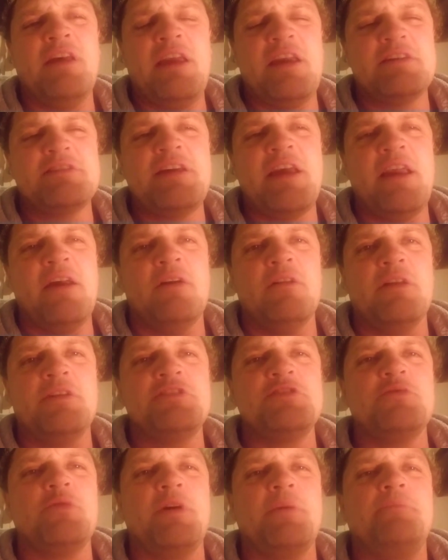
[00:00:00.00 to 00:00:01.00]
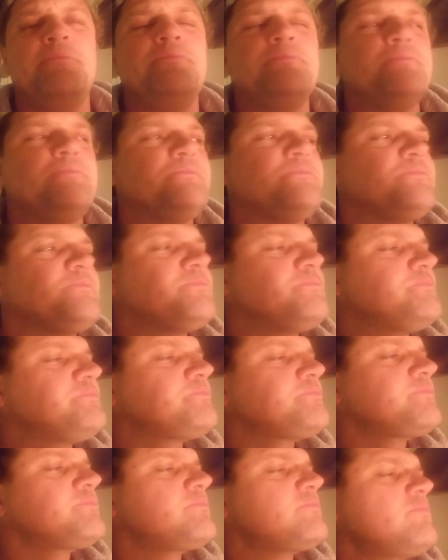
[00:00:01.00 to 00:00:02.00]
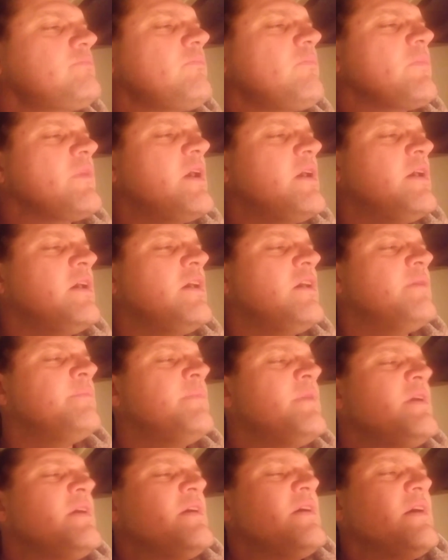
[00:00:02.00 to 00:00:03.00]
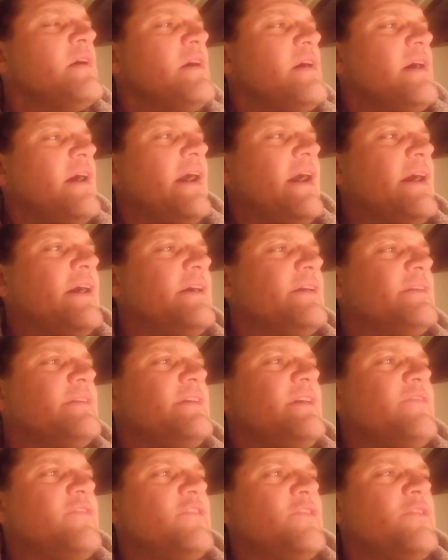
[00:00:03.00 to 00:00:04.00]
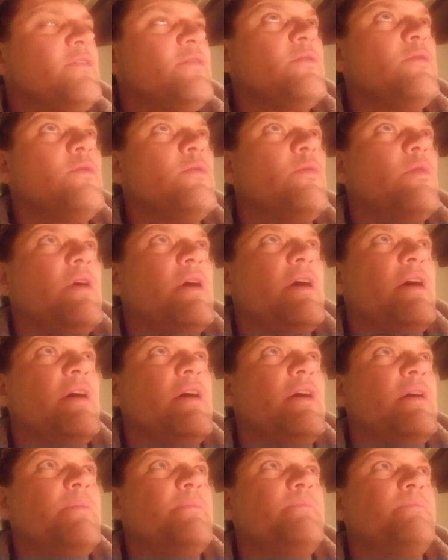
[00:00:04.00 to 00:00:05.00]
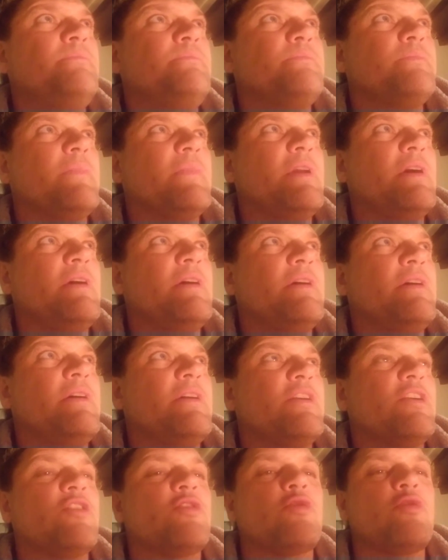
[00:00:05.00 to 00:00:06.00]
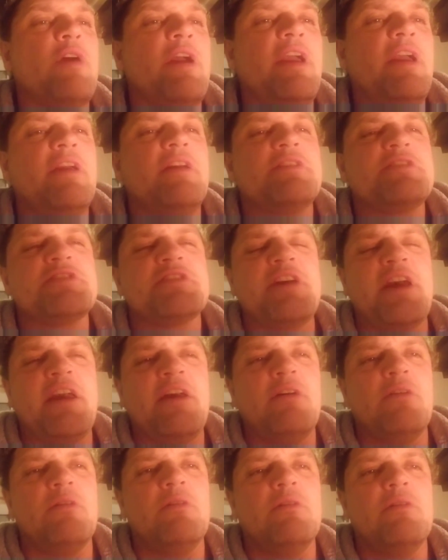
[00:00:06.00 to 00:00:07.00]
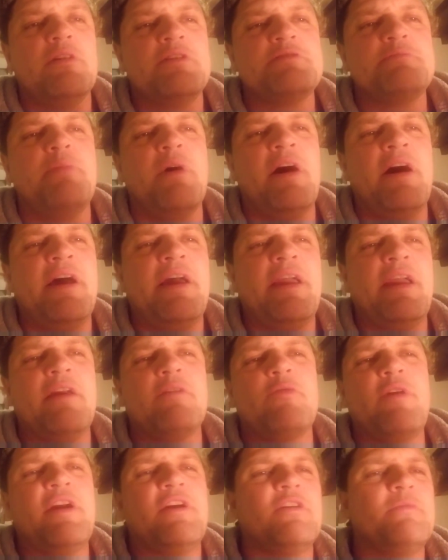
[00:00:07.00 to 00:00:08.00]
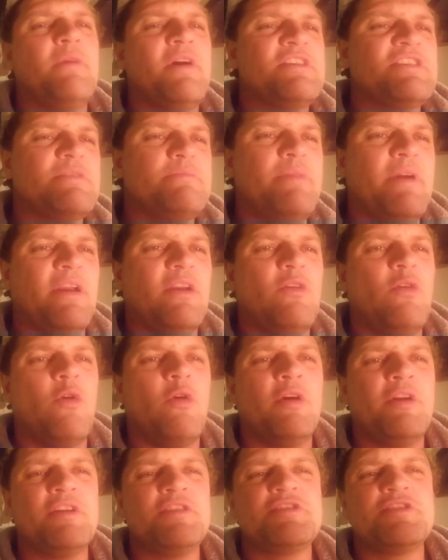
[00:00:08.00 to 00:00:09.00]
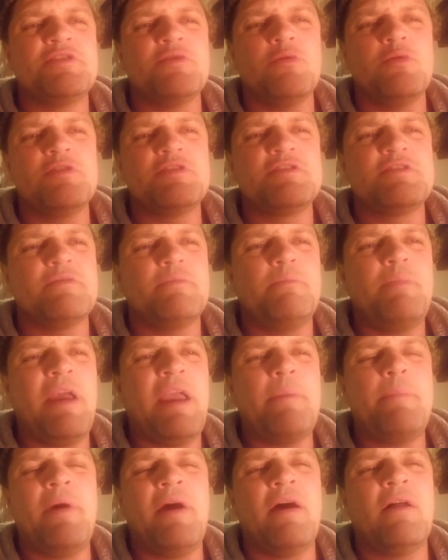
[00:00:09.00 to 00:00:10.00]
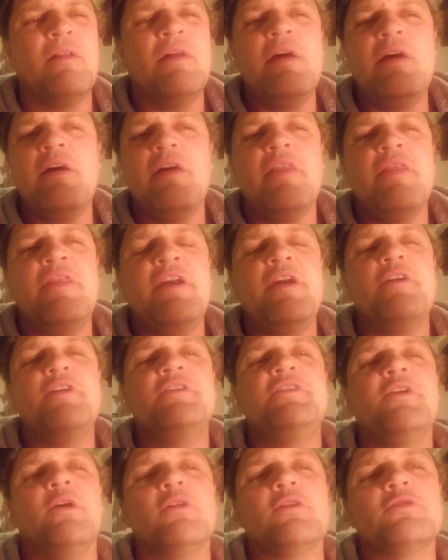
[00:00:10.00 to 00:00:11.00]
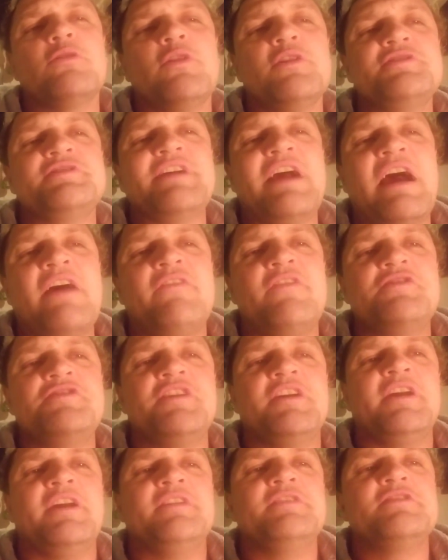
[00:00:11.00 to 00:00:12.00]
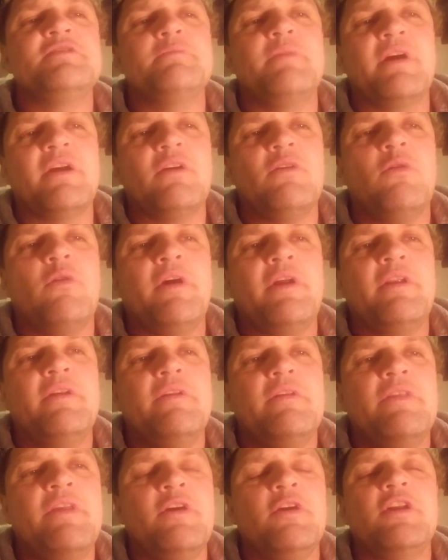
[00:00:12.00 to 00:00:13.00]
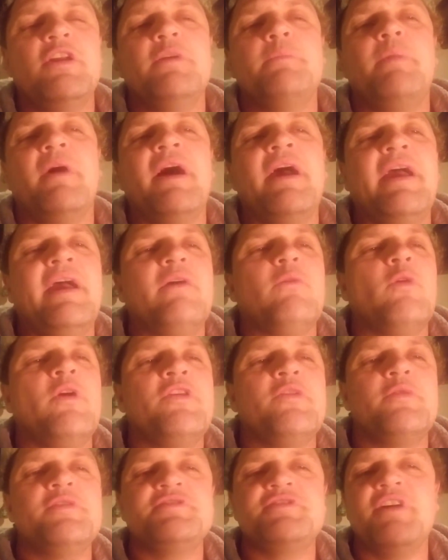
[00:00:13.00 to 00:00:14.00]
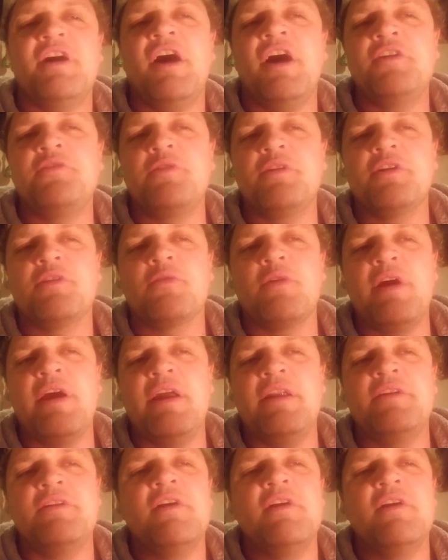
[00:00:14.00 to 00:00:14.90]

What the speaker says: as hell into it. And even though Grayscale is buying record amounts of Bitcoin, and so is PayPal, they're dollar cost averaging into Bitcoin. They're going to buy it whether it's 100 grand